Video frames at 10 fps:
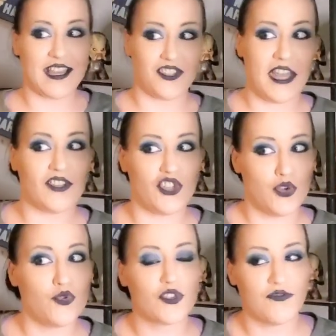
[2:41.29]
It's
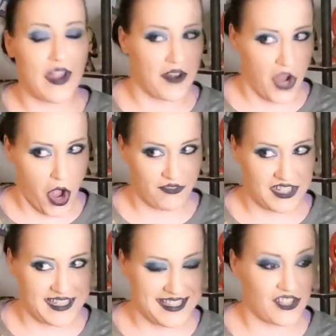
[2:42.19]
used very
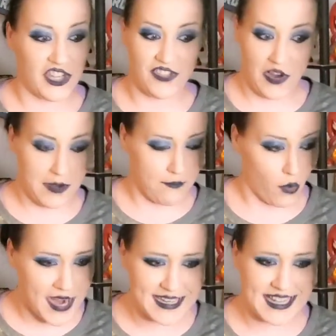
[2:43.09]
often in this. It's very bright.